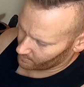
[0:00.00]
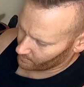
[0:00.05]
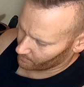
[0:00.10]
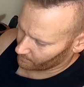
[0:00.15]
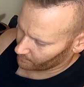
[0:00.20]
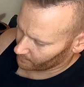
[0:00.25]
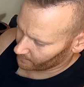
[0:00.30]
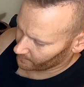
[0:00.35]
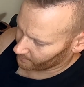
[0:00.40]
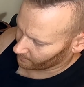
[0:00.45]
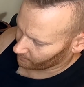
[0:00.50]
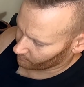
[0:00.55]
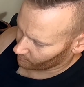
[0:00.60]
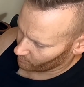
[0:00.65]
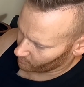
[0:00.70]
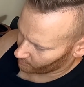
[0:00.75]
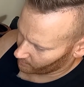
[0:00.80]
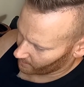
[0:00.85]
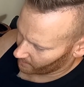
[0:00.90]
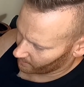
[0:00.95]
completely
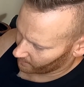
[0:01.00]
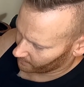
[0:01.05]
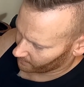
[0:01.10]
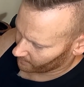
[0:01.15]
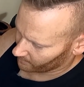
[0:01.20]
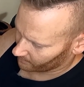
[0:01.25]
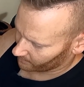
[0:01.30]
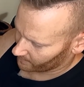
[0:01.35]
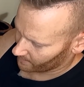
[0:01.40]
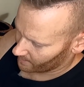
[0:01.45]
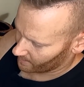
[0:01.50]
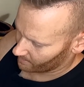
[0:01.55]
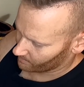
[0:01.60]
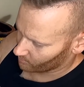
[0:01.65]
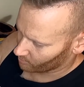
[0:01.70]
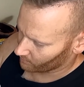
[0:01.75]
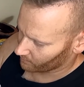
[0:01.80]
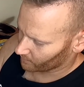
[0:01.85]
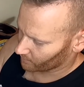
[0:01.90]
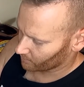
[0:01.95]
rock hard and I can't
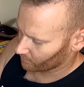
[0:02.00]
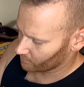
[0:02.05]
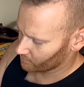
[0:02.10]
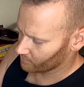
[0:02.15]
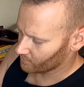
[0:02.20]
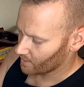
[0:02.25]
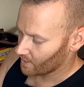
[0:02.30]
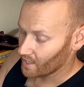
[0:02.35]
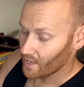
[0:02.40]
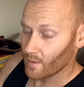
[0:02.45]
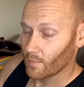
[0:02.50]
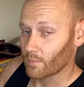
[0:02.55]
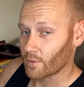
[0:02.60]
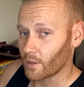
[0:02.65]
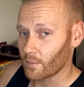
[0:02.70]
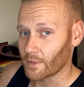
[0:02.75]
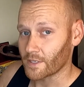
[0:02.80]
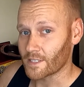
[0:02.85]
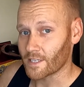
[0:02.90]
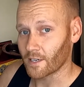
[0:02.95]
move it at all,
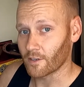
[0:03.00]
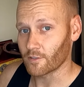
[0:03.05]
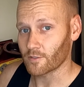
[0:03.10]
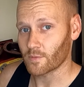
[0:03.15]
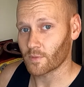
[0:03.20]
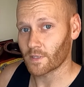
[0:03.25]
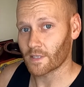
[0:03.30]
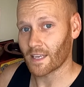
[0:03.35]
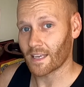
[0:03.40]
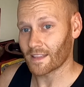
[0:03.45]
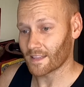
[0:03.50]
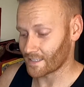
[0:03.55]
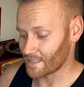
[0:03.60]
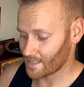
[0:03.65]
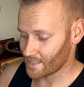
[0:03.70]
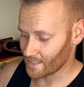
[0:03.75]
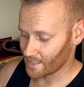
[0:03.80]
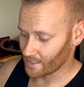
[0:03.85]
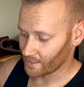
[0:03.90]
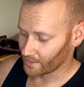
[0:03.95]
probably tells me that the
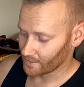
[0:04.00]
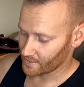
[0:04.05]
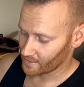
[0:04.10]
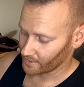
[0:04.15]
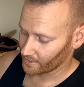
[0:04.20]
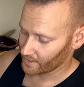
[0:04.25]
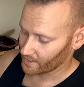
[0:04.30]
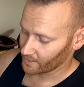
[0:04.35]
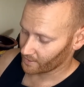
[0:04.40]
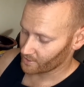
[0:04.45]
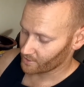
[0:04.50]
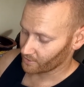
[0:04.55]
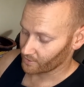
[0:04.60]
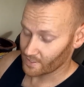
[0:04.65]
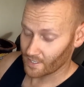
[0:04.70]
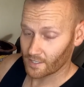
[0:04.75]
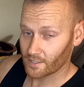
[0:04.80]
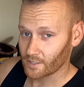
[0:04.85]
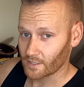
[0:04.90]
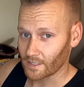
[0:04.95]
seal is leaking. So
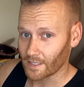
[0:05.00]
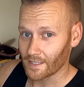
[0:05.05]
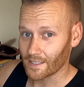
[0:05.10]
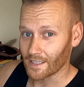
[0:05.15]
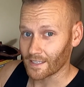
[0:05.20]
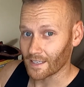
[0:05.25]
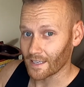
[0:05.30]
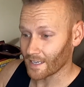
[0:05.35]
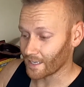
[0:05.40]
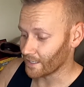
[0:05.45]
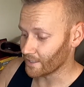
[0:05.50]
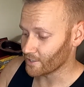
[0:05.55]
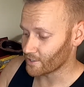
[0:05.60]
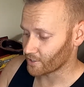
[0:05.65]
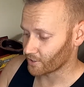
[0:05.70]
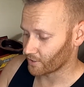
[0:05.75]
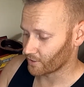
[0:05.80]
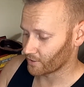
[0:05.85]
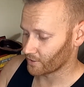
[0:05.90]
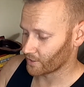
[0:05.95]
it's actually leaking
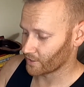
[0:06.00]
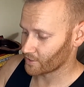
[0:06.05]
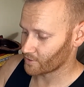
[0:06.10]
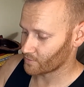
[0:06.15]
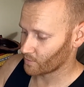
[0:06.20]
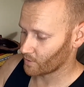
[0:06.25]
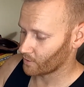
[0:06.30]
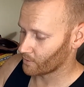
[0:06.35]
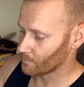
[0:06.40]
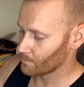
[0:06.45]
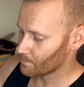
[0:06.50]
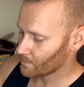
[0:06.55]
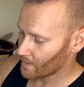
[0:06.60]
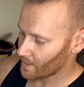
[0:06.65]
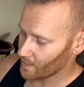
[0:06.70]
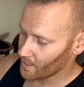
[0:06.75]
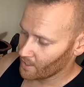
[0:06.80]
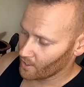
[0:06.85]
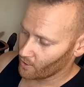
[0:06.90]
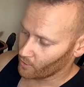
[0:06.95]
internally as well.
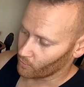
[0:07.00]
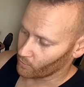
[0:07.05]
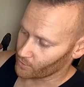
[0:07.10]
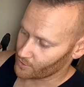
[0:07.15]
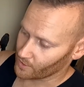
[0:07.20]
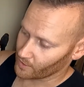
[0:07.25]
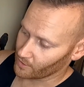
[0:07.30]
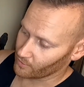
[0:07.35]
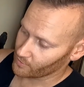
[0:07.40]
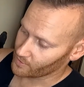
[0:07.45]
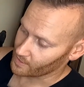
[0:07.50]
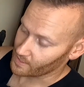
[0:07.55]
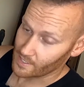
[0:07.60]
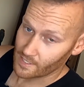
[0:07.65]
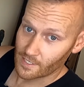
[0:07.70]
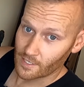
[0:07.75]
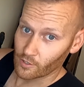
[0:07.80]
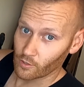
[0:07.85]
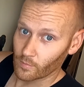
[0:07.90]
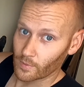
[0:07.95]
Also, there is a
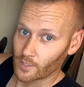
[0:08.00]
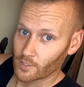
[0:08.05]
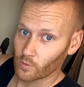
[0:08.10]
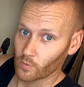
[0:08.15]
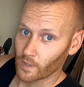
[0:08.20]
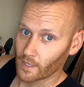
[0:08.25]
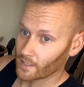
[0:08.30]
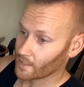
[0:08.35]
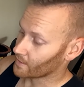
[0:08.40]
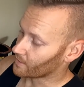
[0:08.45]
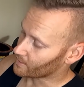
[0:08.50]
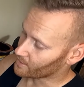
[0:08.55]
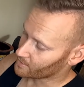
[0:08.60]
seal between